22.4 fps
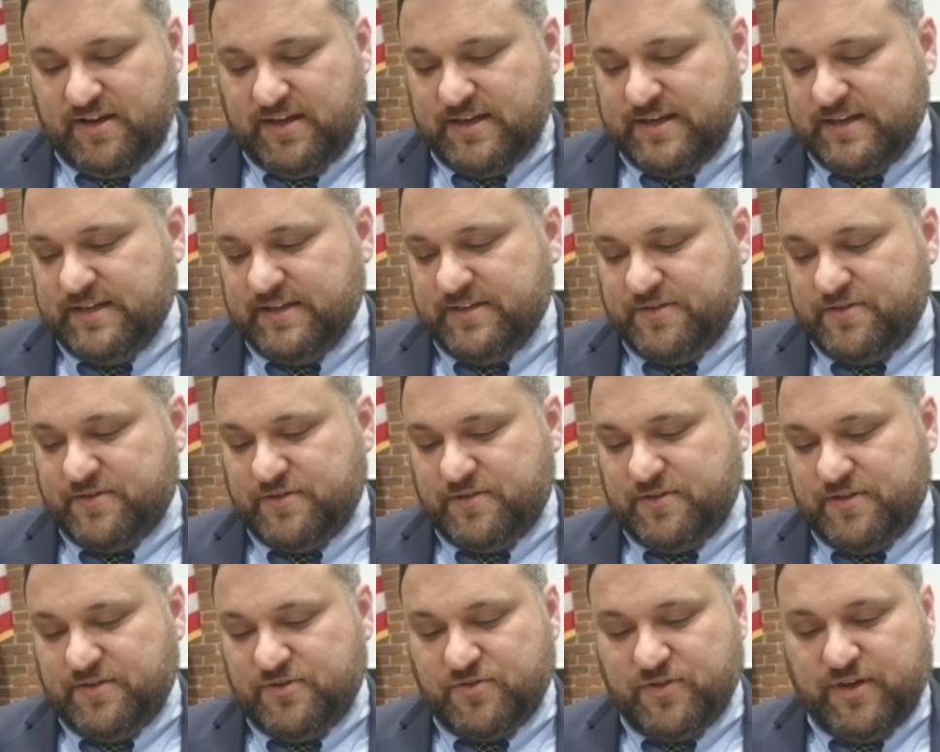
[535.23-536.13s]

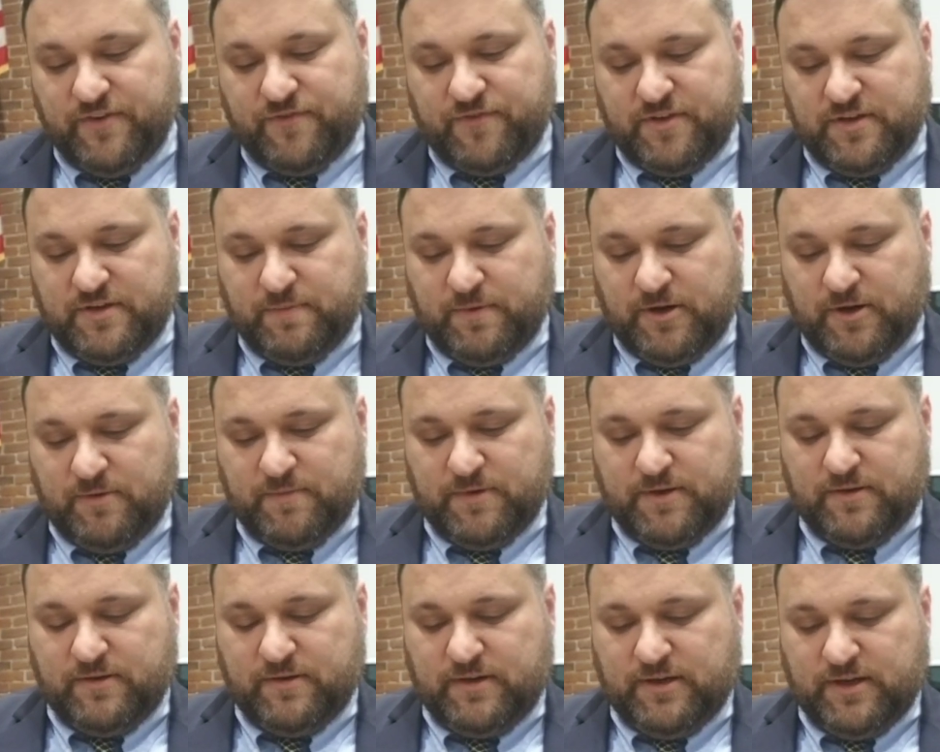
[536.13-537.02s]
is great for the
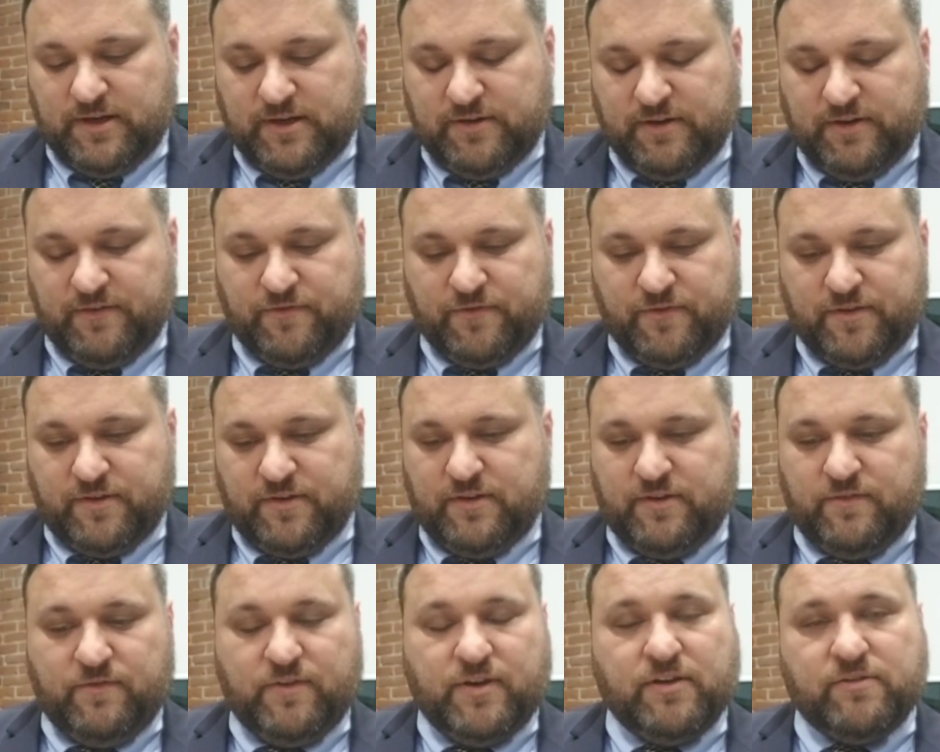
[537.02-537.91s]
department, great for
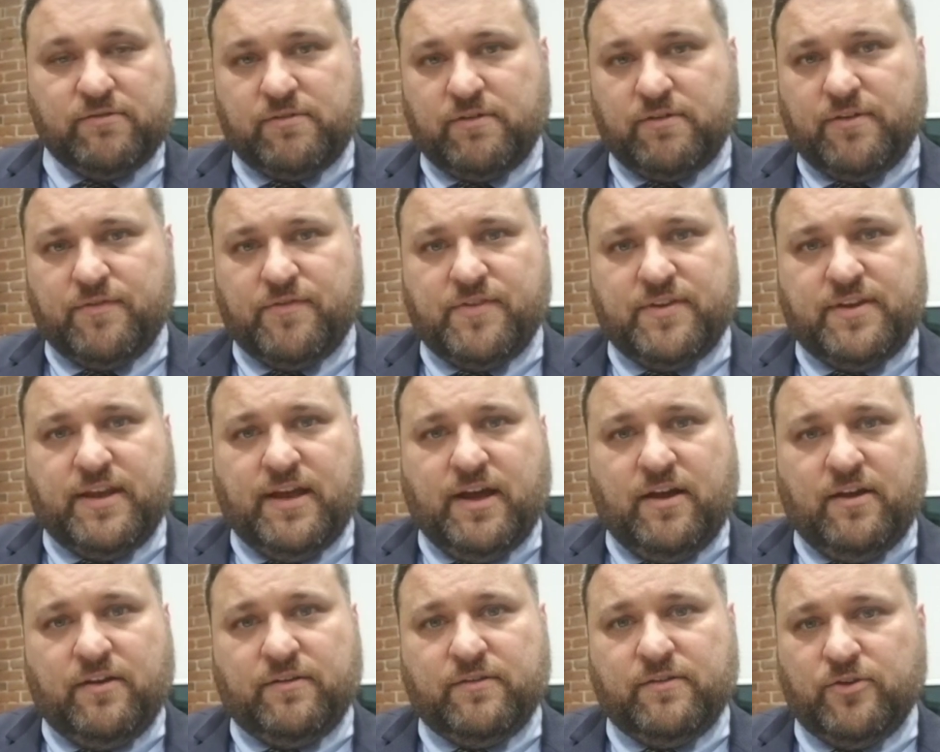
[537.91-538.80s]
the
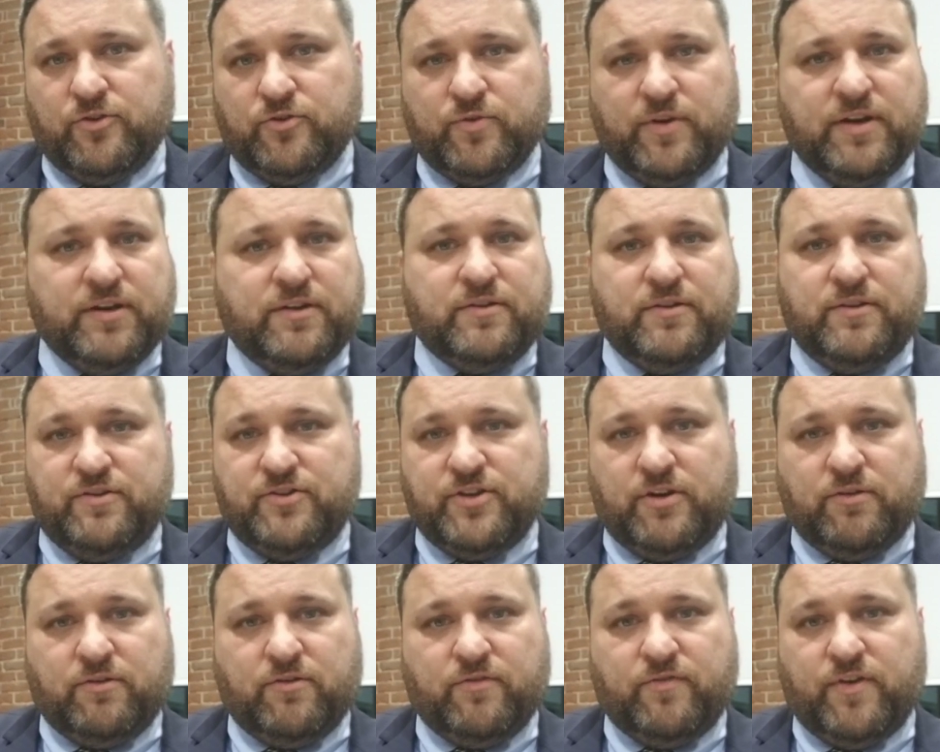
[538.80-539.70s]
town. It goes right into the
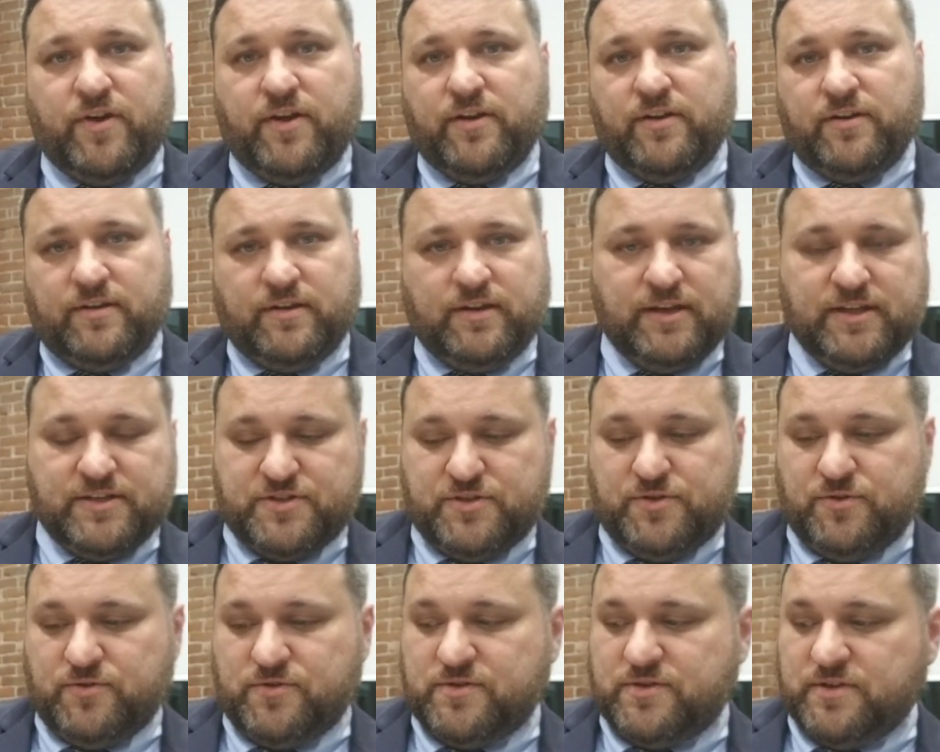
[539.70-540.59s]
general fund and gets
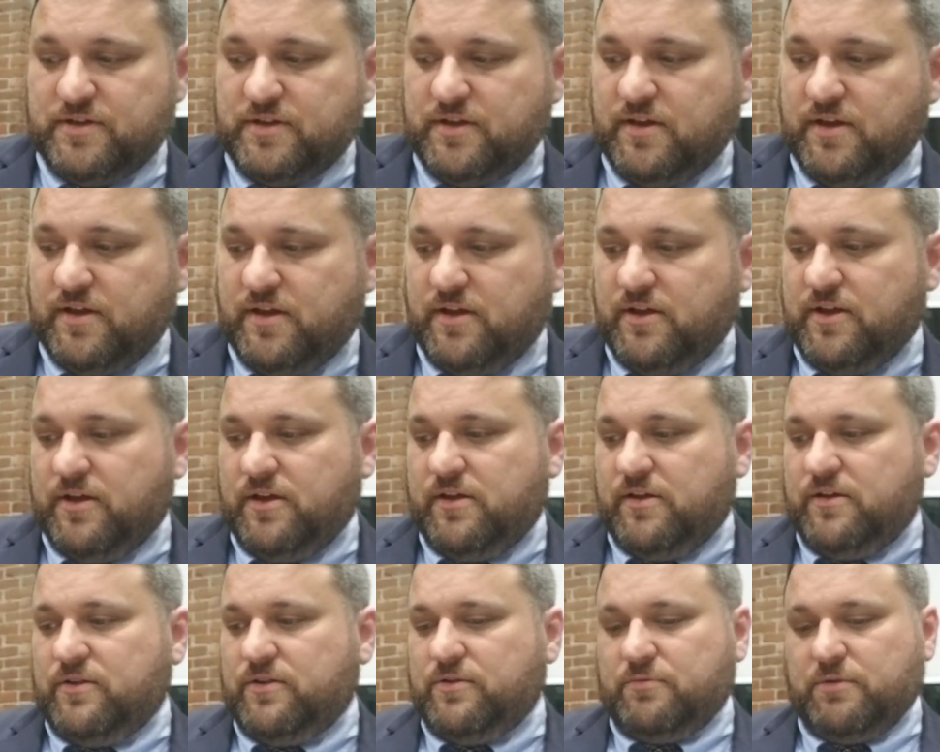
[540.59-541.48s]
used
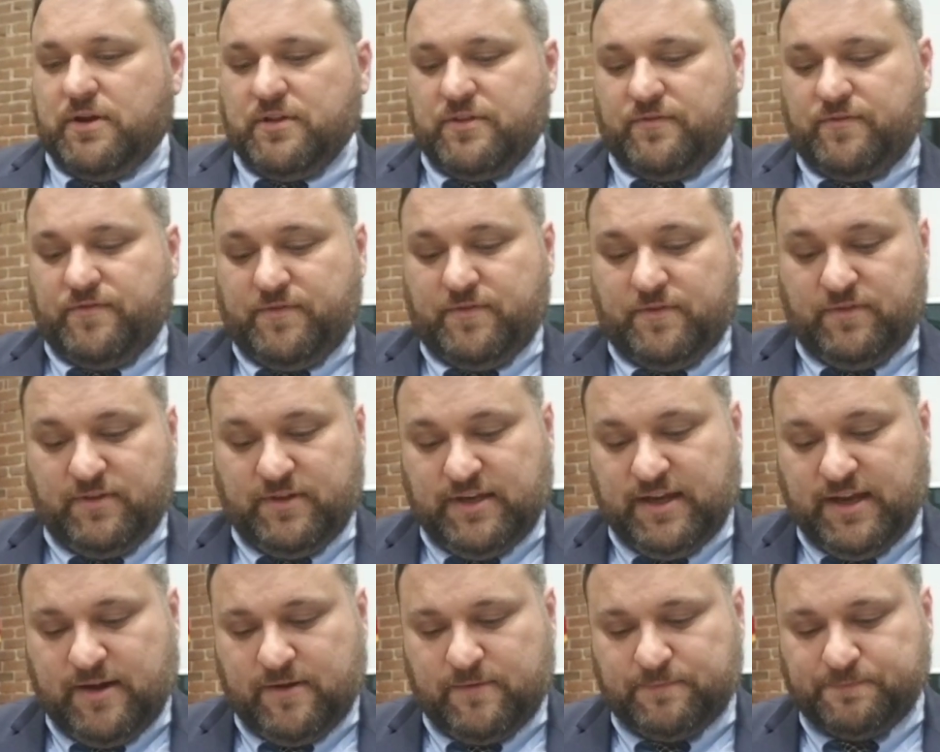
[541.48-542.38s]
throughout the
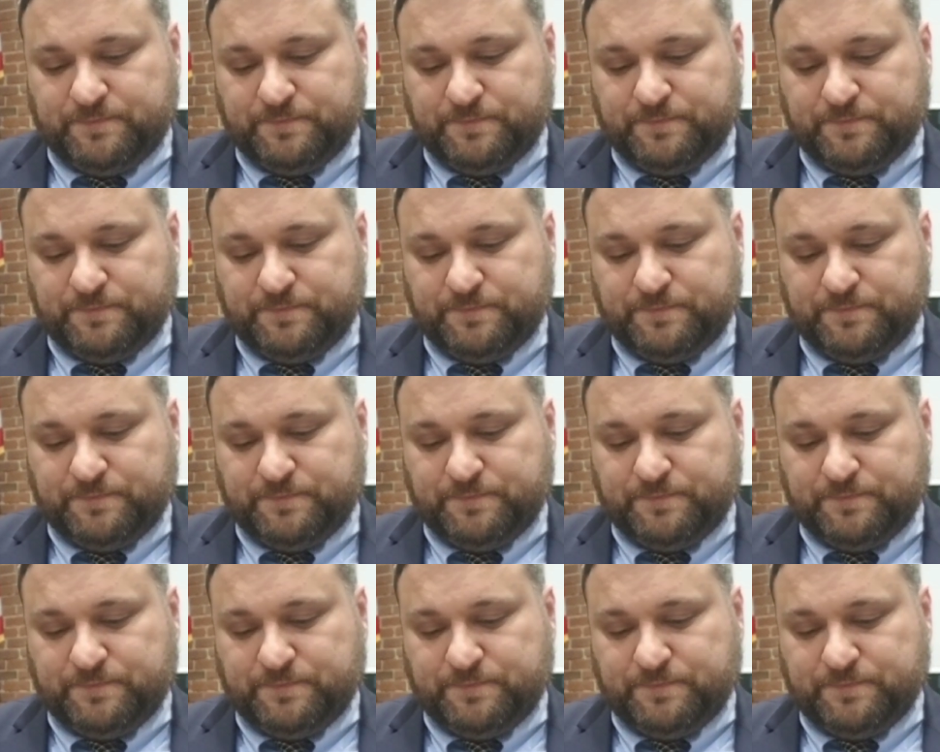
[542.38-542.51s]
town.